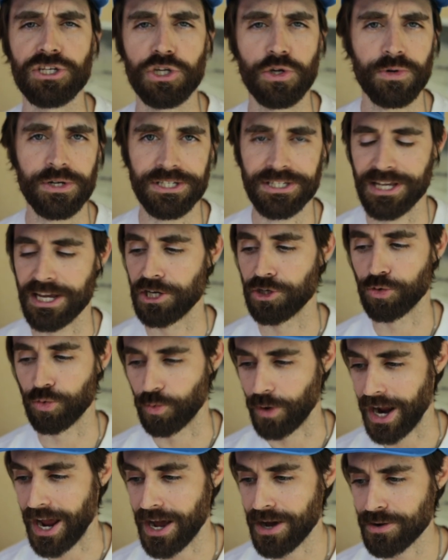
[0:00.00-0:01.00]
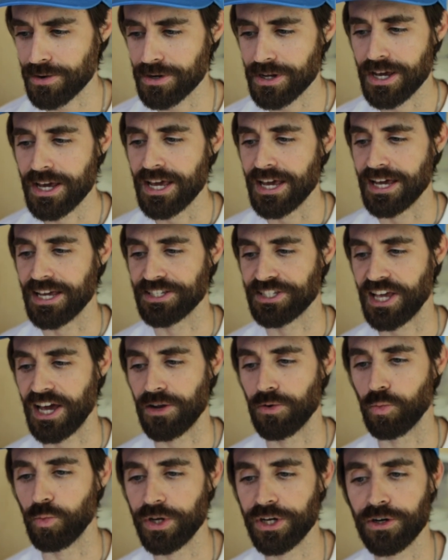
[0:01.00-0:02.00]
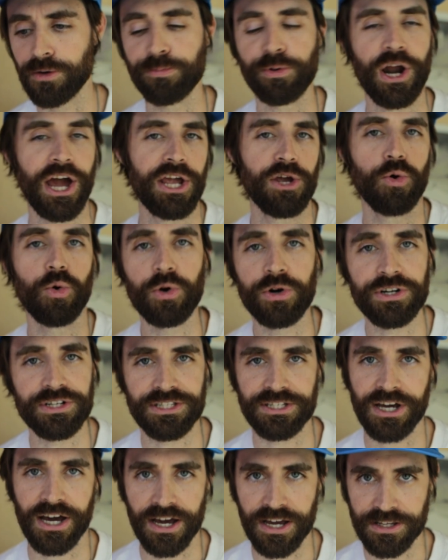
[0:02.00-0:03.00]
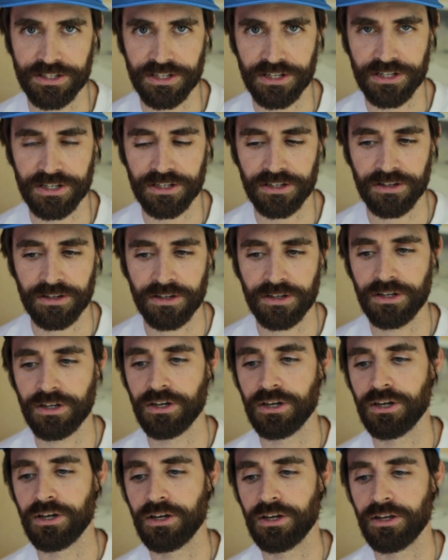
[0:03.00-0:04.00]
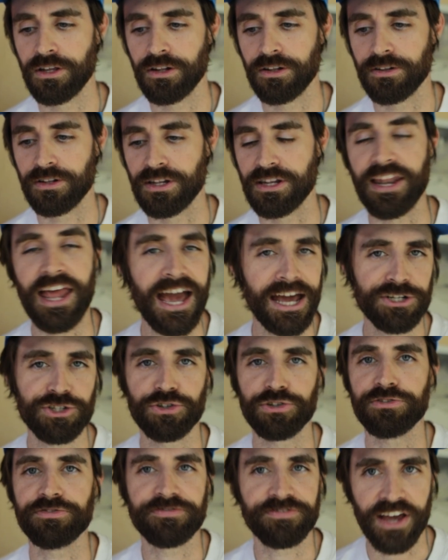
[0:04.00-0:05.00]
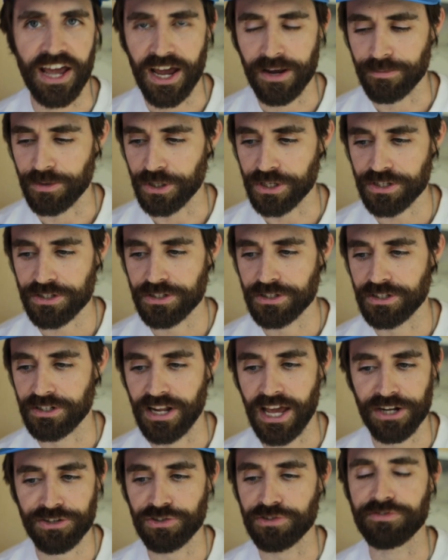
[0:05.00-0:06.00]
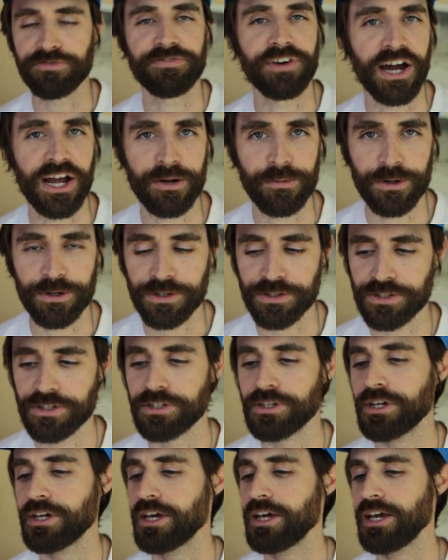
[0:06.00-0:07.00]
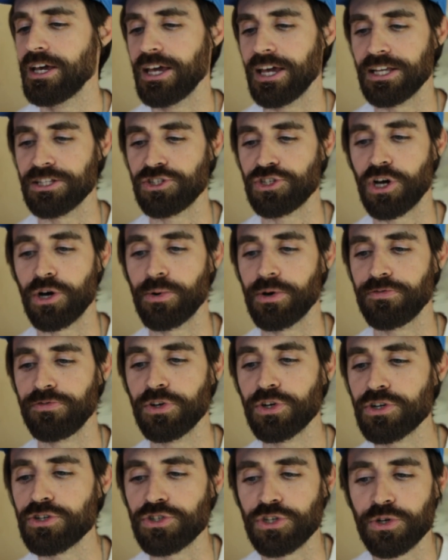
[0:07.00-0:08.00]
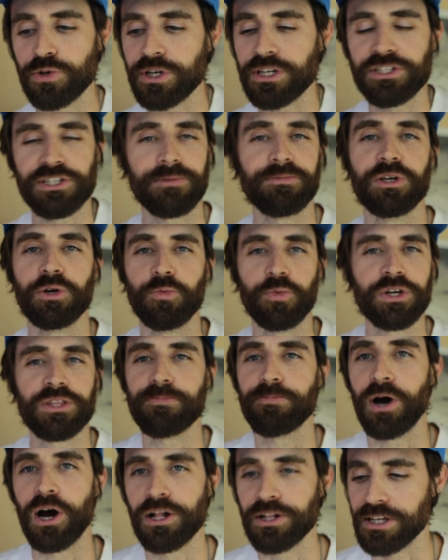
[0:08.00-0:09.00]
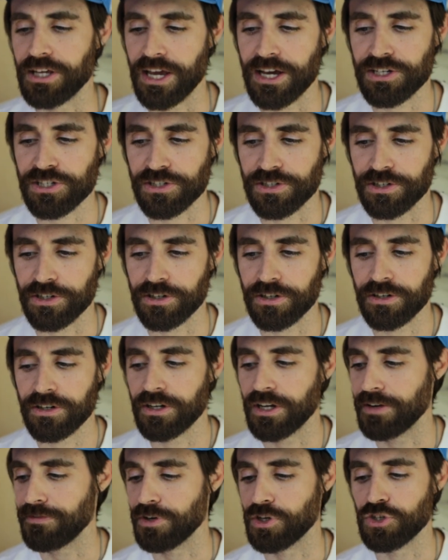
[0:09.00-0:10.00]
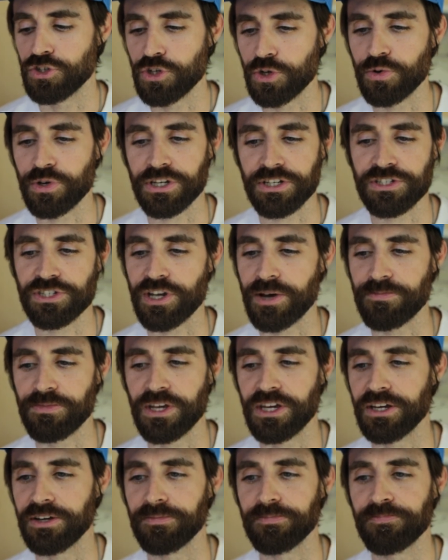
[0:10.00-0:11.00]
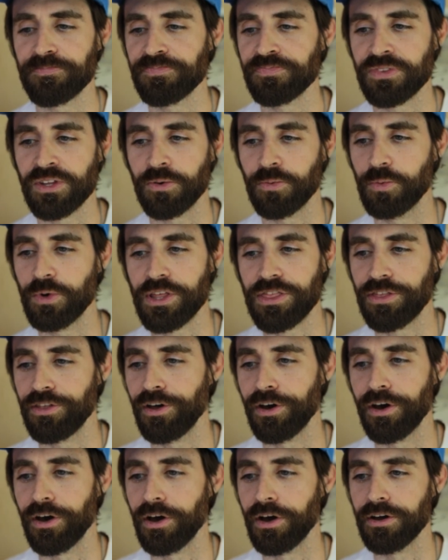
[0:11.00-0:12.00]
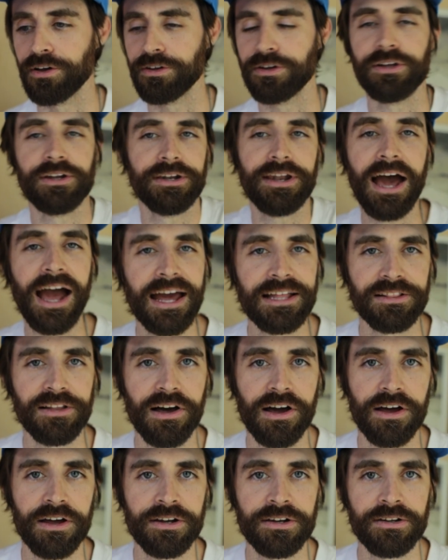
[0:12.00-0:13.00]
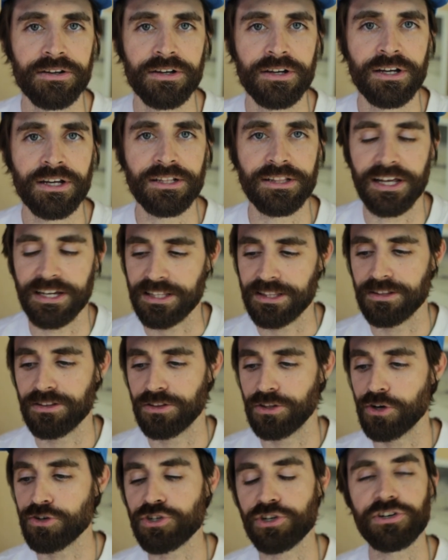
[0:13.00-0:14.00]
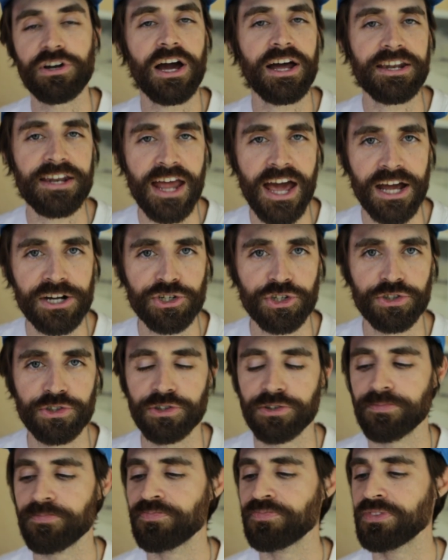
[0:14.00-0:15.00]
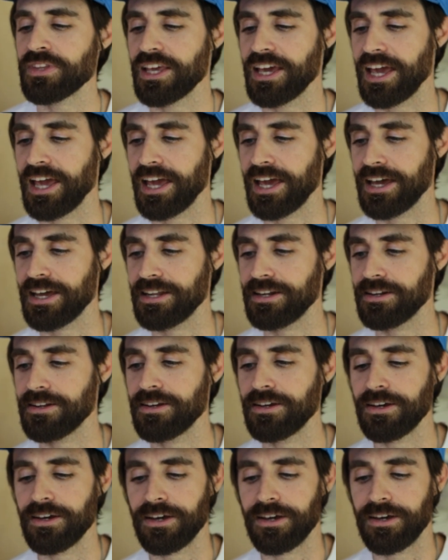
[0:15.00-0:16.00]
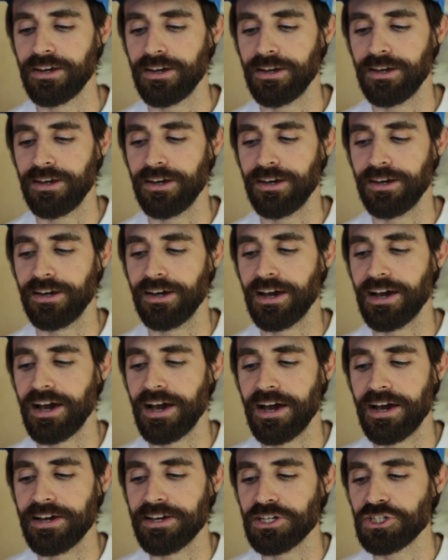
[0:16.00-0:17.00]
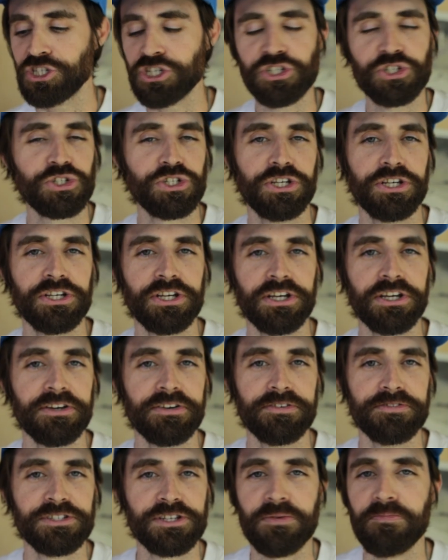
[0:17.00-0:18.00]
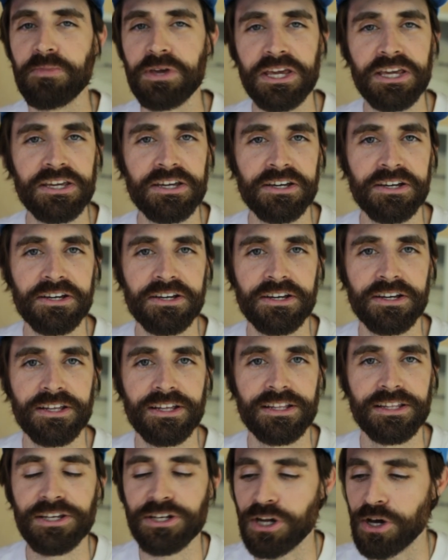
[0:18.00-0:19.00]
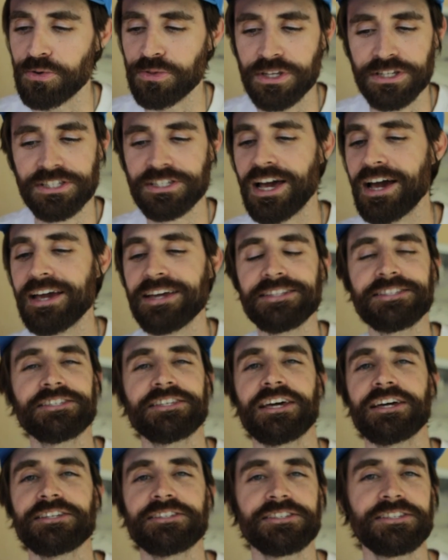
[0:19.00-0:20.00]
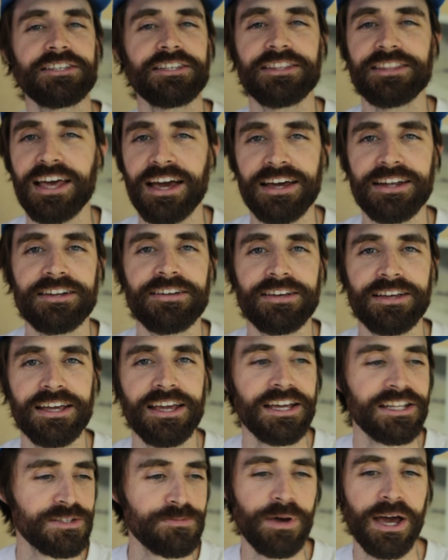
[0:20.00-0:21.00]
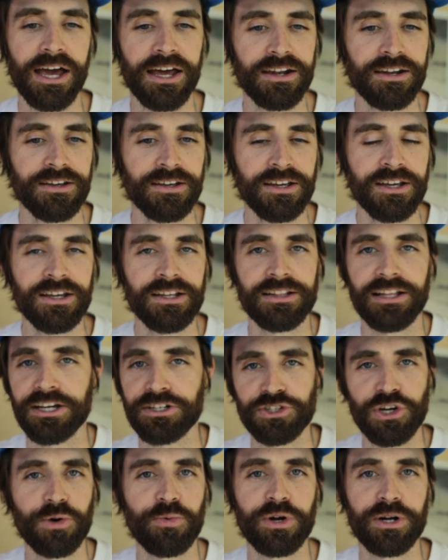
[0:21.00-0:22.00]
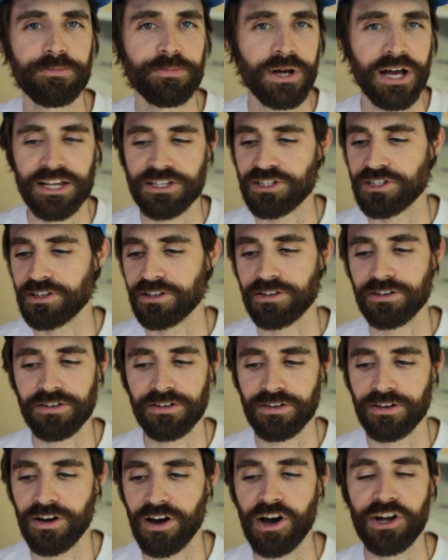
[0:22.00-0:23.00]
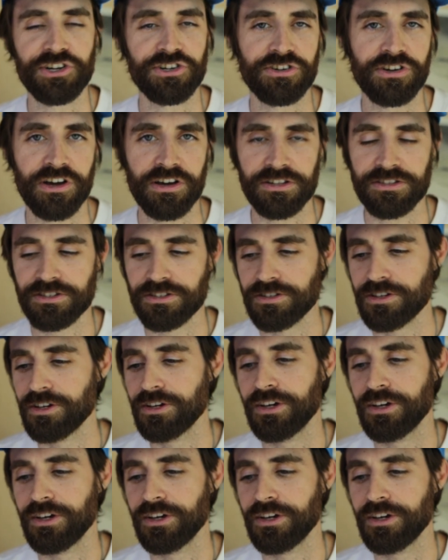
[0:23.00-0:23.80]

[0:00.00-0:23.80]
USA crowd is that we are prioritizing natural fabrics, natural fibers. And so if you're doing something with polyester, if you're doing something with nylon, like, those are not natural. And it's just, to me, the science says that it's bad. Like, don't wear plastic on your nuts,